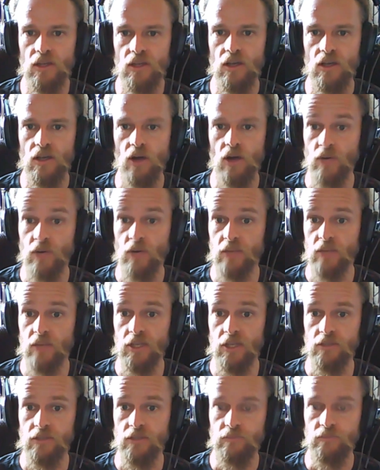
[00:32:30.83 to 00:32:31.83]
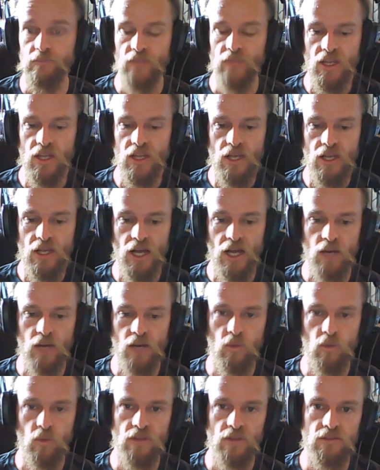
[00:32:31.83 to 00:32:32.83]
I recommend.
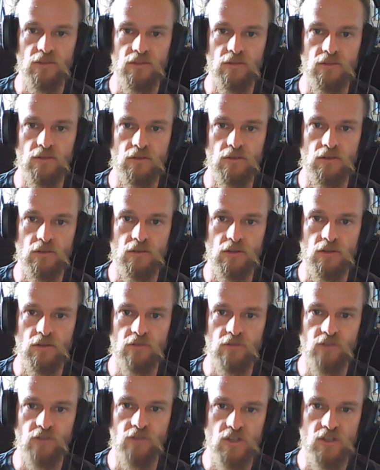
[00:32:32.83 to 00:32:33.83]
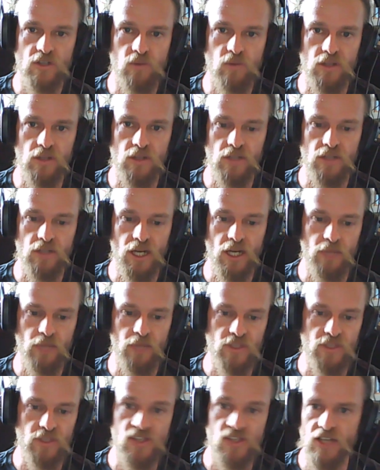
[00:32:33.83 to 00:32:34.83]
The first one,
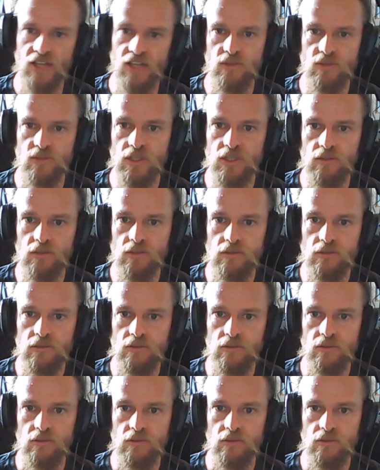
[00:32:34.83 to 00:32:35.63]
it sounds really good.